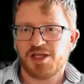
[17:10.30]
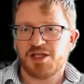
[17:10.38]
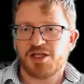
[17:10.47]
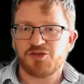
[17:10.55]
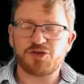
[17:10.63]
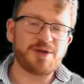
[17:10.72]

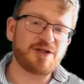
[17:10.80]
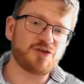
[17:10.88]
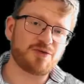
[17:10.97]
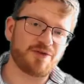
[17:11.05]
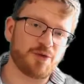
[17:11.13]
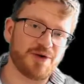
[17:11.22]
So we can do
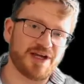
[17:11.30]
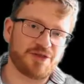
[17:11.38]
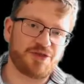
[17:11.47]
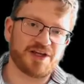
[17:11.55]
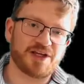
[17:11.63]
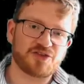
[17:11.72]
some other weird
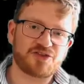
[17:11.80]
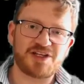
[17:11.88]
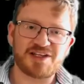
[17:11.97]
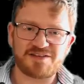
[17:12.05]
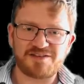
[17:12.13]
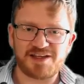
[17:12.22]
things. So
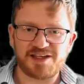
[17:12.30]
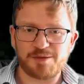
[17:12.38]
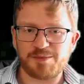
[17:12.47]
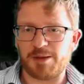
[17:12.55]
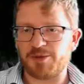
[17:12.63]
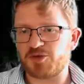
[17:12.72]
let's say that
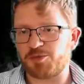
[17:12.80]
me and Mr.